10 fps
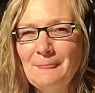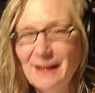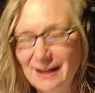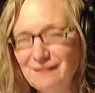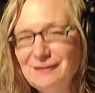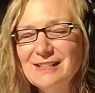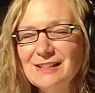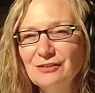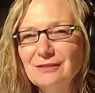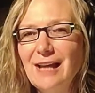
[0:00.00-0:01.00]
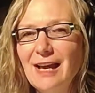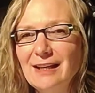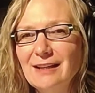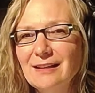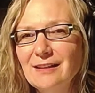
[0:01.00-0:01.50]
And every single
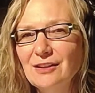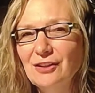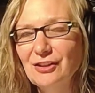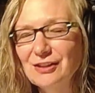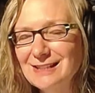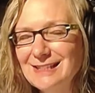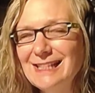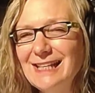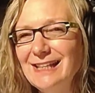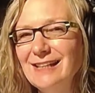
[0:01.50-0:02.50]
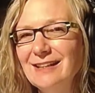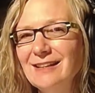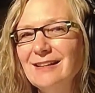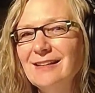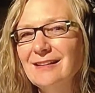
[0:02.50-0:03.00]
day, you're going to see,
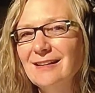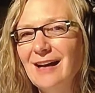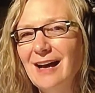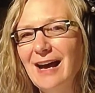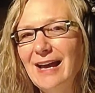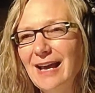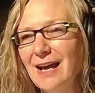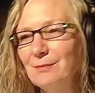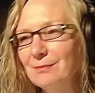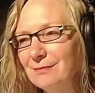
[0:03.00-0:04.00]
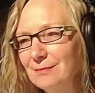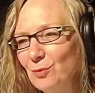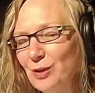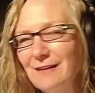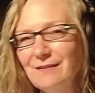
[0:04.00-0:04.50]
I am
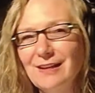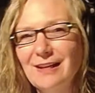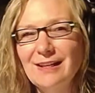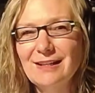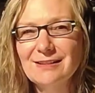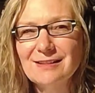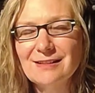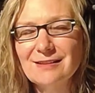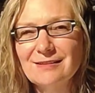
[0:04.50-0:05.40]
whatever that is.